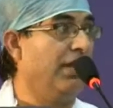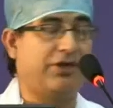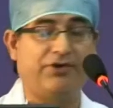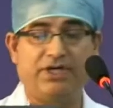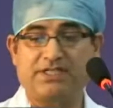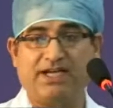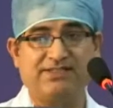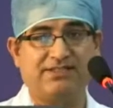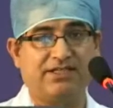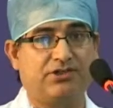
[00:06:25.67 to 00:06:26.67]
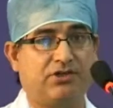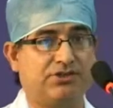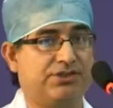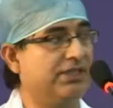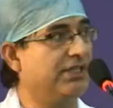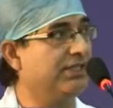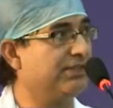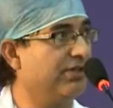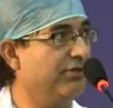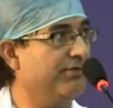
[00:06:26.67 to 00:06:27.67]
Accurate sizing and tortuosity
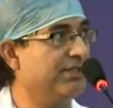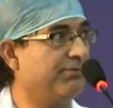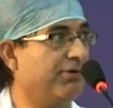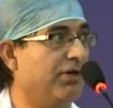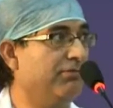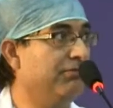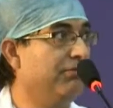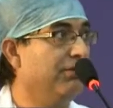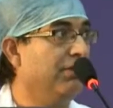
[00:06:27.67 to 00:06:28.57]
still remains a problem.